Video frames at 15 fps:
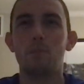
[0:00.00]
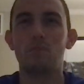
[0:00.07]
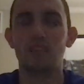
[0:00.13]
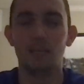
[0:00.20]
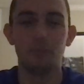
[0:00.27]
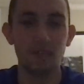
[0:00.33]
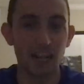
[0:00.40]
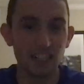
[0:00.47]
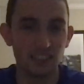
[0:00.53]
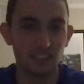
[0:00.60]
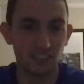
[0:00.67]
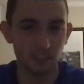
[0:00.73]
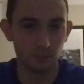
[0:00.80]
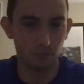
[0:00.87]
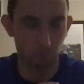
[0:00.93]
it'd be nice
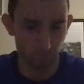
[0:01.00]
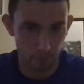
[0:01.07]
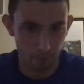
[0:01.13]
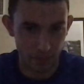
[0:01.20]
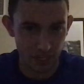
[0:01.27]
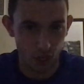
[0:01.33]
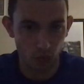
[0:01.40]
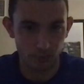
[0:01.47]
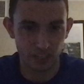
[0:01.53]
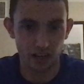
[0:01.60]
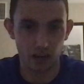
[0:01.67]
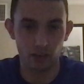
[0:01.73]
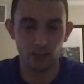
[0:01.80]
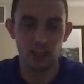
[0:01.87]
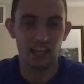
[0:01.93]
to be in a
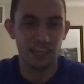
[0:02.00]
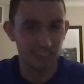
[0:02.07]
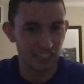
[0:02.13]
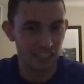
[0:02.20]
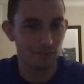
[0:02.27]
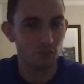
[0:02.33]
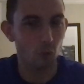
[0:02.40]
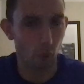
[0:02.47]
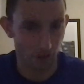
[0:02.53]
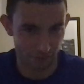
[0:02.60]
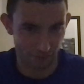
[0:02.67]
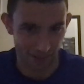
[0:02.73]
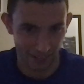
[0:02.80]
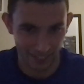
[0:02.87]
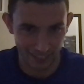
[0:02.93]
hotel that gives you
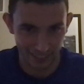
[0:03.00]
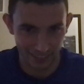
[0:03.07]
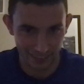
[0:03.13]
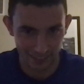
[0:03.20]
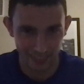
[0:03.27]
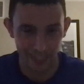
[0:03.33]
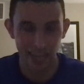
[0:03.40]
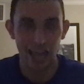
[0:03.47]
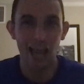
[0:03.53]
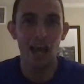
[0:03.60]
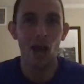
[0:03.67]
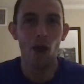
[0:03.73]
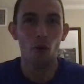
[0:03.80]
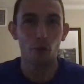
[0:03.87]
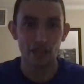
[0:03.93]
Wi-Fi.
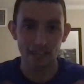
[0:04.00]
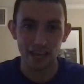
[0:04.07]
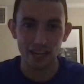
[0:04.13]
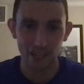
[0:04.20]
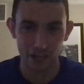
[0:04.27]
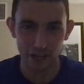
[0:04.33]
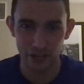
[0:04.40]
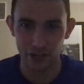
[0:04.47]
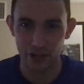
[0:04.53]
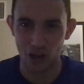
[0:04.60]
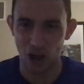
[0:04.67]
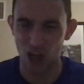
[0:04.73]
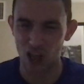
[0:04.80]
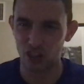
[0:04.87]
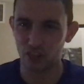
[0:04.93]
We get
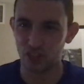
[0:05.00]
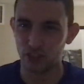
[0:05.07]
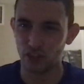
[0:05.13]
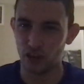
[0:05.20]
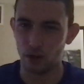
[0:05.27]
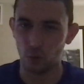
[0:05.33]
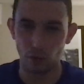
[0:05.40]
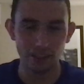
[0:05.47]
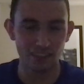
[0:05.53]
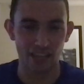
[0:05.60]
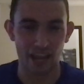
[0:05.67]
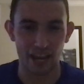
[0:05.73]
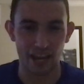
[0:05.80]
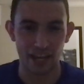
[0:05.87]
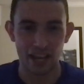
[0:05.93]
here
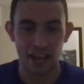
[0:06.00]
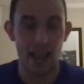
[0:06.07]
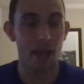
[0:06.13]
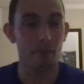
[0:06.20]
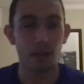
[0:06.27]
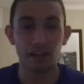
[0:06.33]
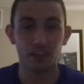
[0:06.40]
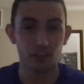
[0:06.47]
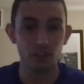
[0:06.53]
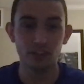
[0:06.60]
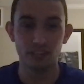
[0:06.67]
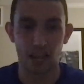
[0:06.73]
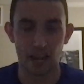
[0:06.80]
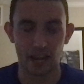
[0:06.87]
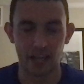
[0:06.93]
Wednesday, and by
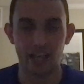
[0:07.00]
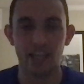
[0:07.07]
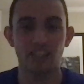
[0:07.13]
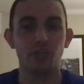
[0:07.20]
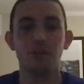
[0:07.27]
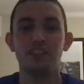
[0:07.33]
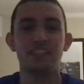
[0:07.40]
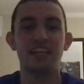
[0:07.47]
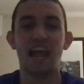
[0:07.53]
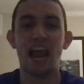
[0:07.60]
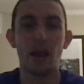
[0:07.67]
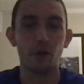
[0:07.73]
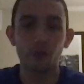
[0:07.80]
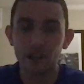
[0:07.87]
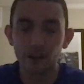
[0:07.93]
Thursday, there is an
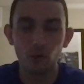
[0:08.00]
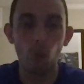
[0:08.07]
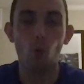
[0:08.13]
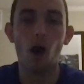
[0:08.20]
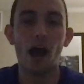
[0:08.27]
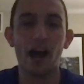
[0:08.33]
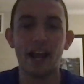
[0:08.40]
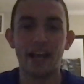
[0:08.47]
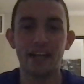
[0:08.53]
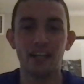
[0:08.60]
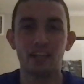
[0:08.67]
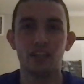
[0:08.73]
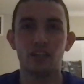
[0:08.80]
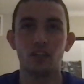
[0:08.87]
area-wide